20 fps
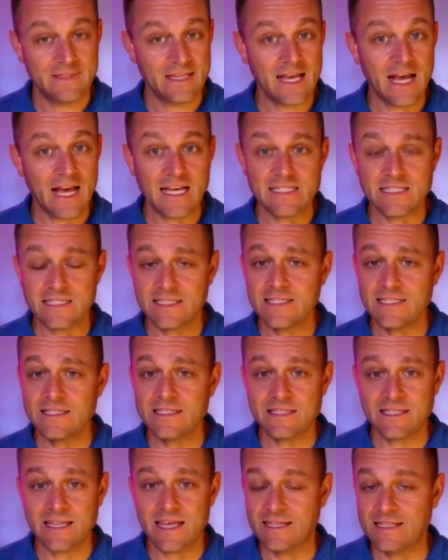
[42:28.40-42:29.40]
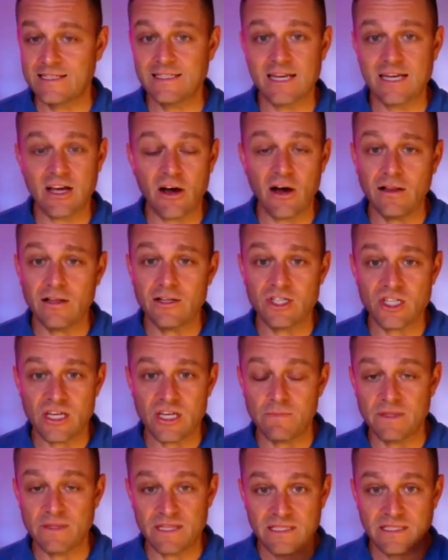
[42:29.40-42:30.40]
Guys, this is like psychology,
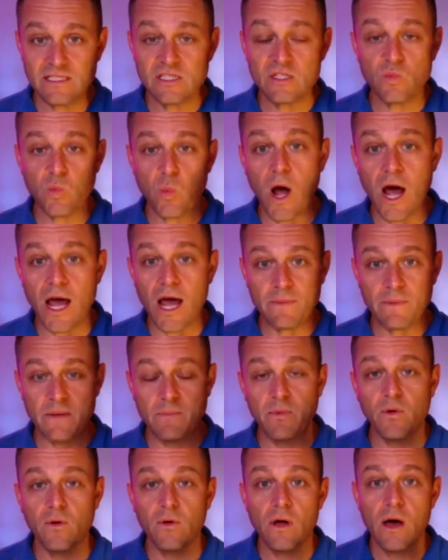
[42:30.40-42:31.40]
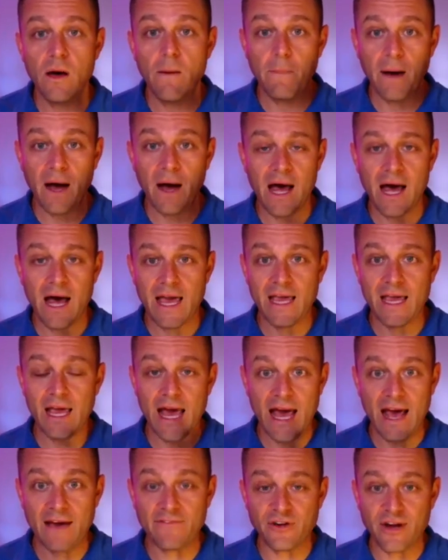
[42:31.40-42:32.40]
but this is why people by
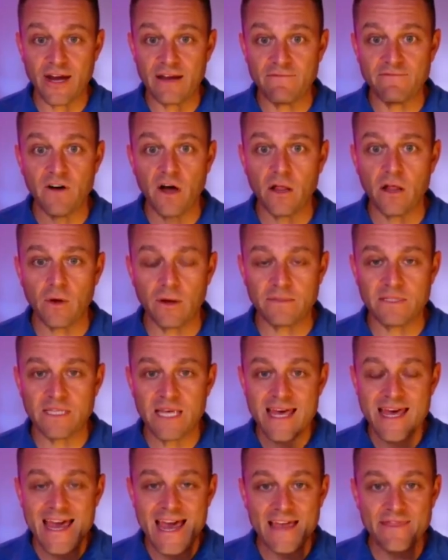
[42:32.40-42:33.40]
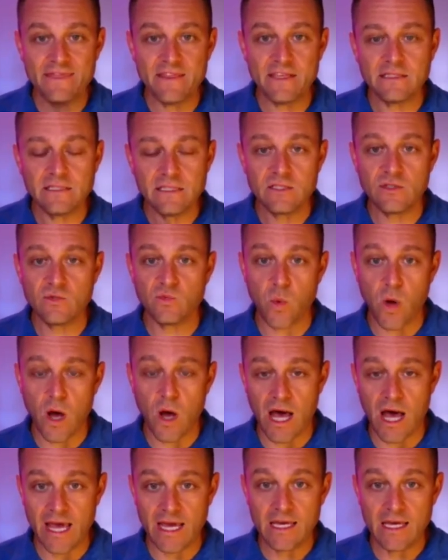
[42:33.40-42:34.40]
after eight follow ups. And this is
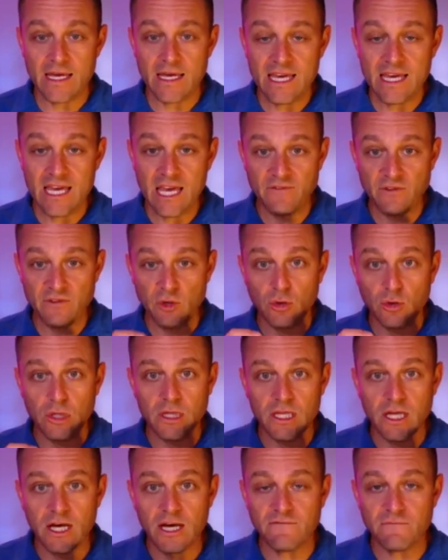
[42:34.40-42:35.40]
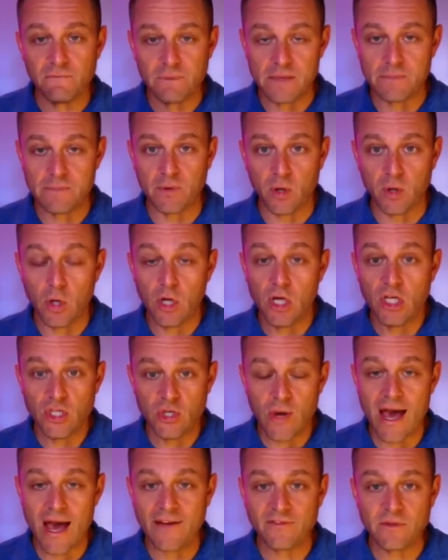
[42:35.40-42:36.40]
why, if you love people,
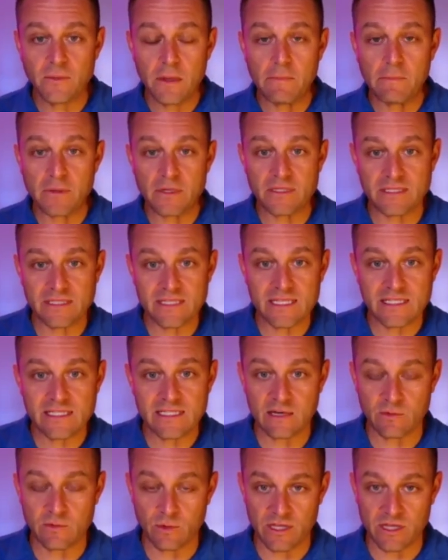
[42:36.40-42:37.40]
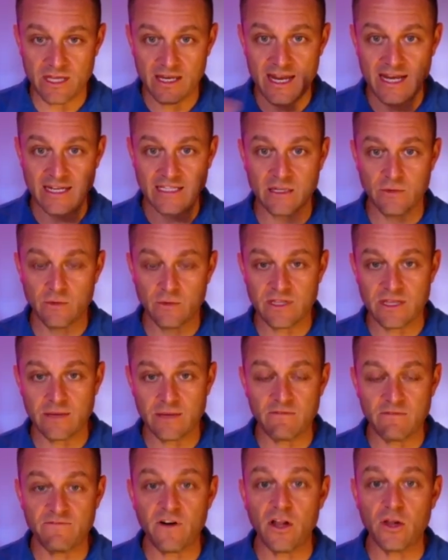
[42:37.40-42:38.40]
you have to be persistent with connecting with them
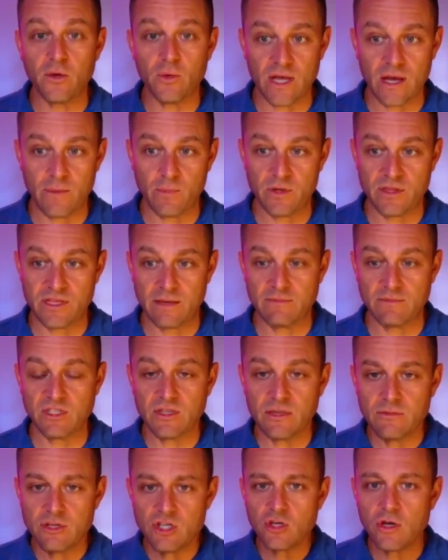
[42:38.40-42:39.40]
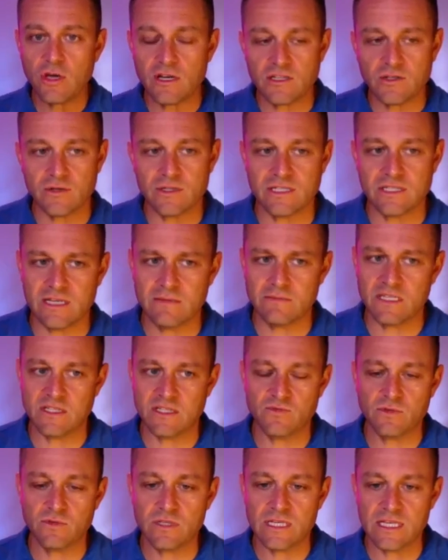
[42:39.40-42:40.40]
and following up with them. So let me show you how to do it in Teamzy.
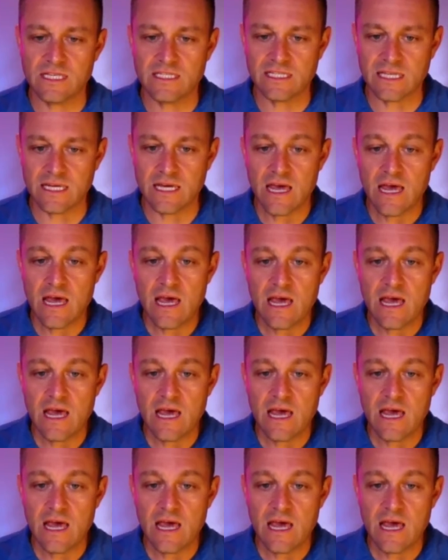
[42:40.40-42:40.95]
It's really easy.